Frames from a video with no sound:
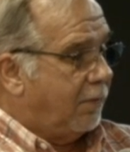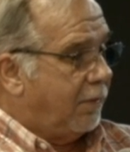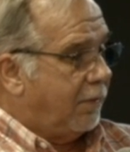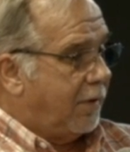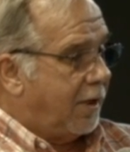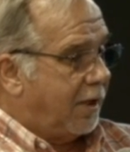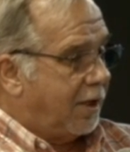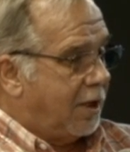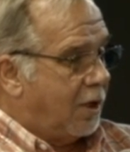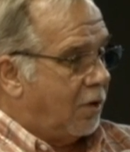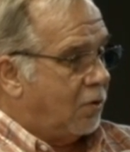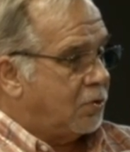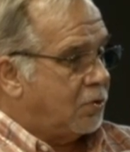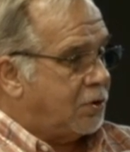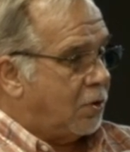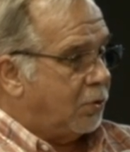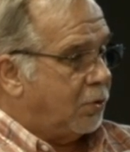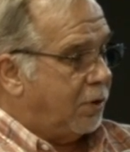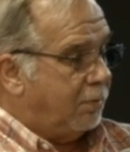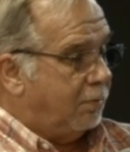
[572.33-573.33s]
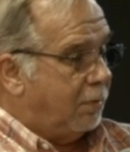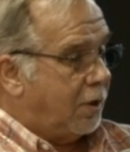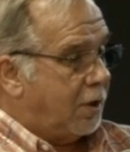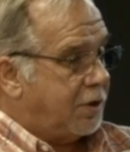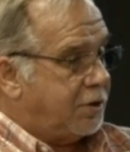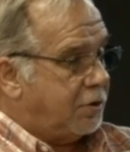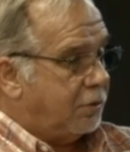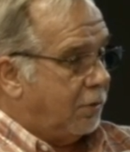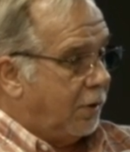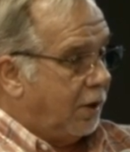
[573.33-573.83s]
that goes on your
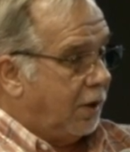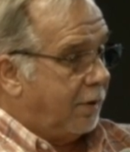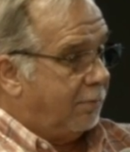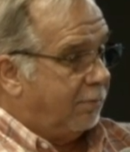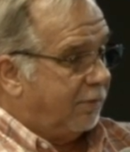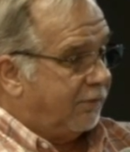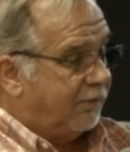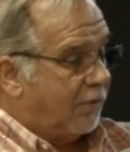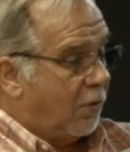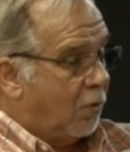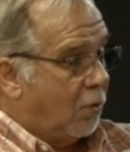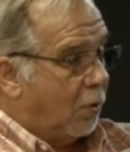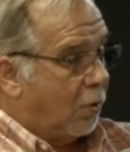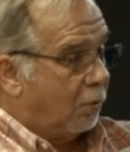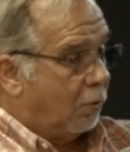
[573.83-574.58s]
budget, really before,